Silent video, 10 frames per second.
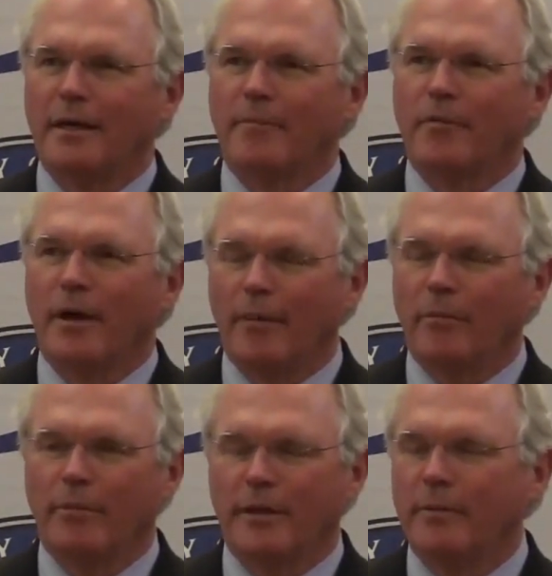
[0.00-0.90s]

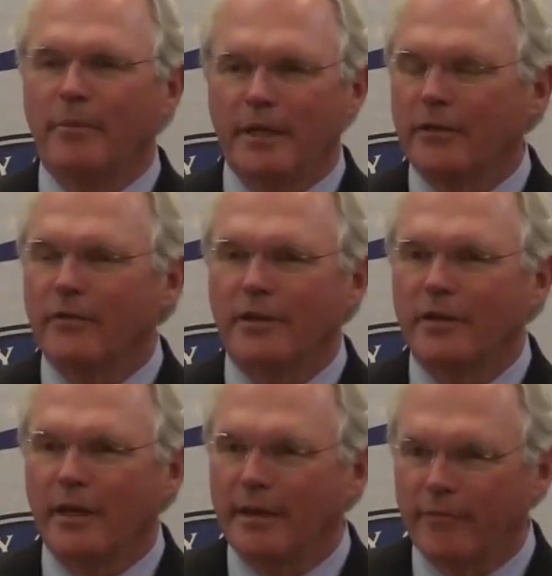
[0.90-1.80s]
probably the biggest
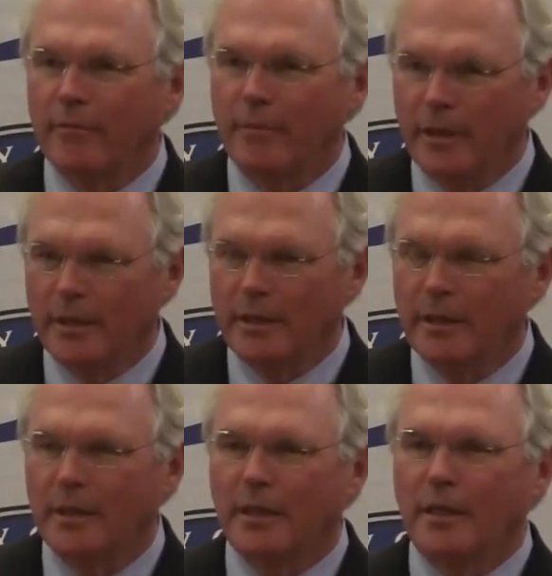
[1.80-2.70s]
it's ever been.
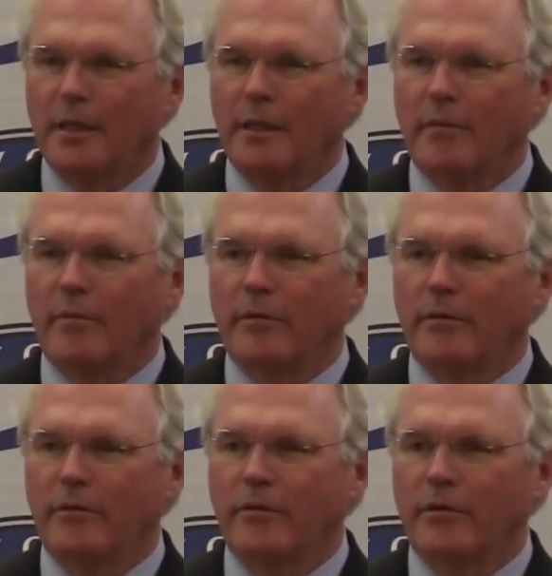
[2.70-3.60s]

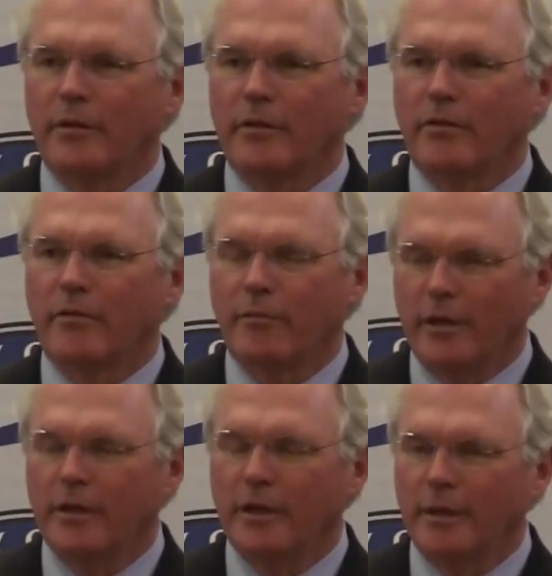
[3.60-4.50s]
It's three
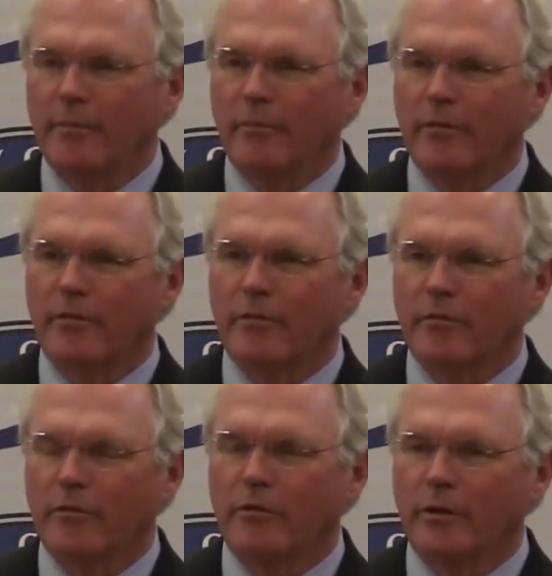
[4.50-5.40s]
times or
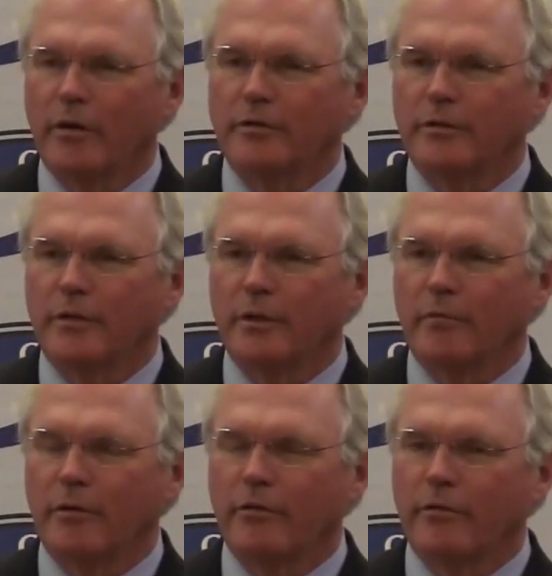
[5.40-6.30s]
so larger than it
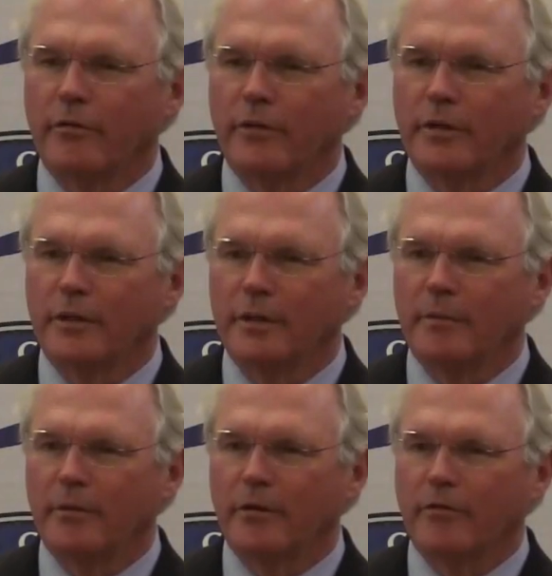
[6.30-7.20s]
was during the Clinton
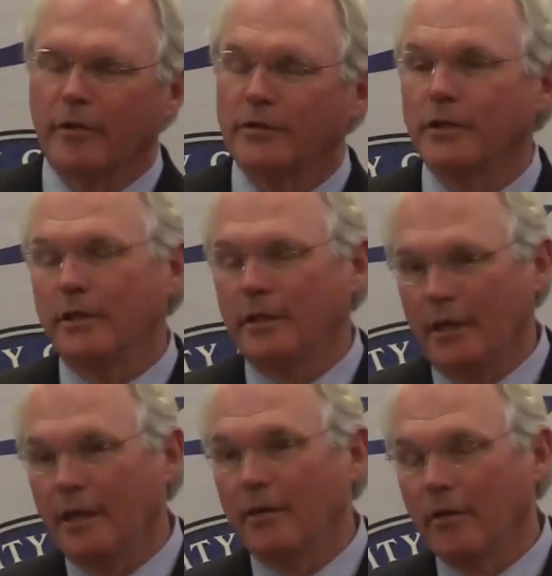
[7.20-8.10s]
administration
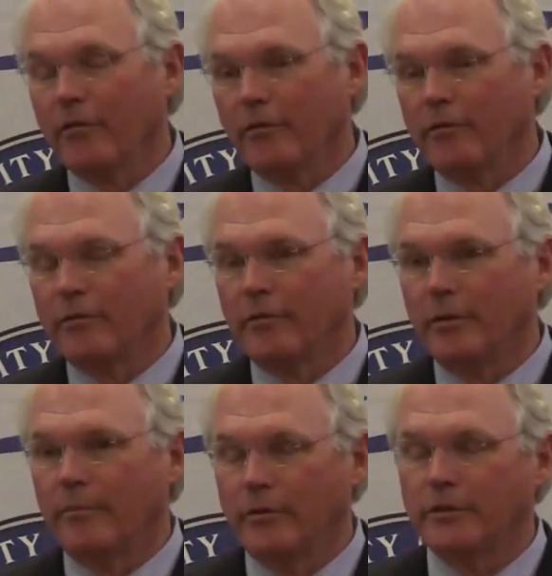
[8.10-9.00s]
and also during the
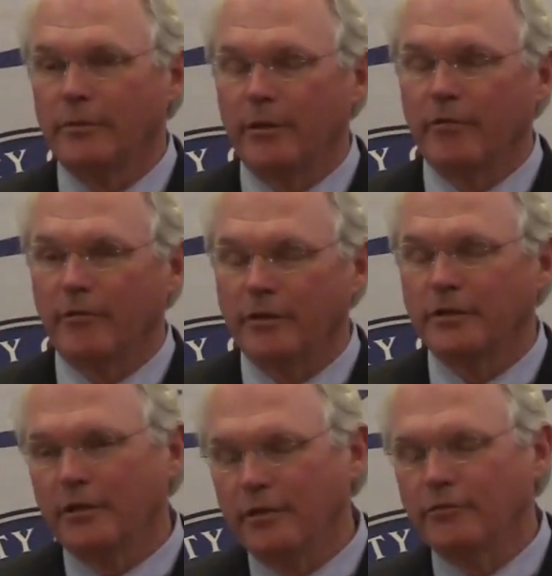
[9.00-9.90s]
Bush
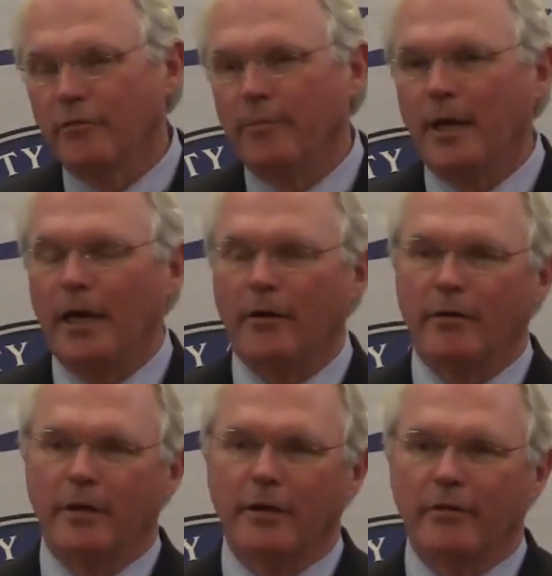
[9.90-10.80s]
administration. The usual
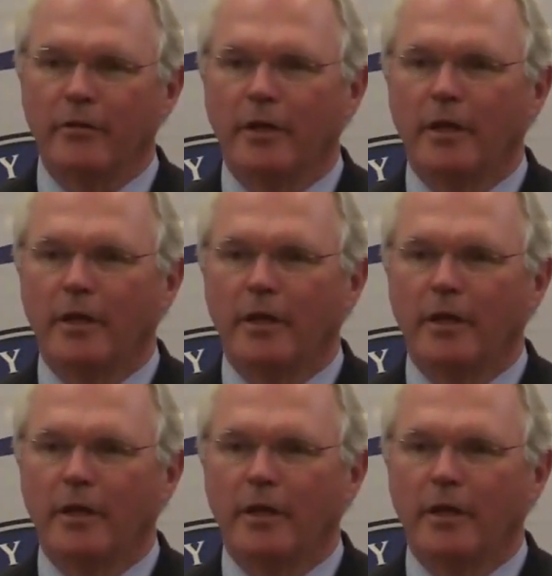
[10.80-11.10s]
pattern is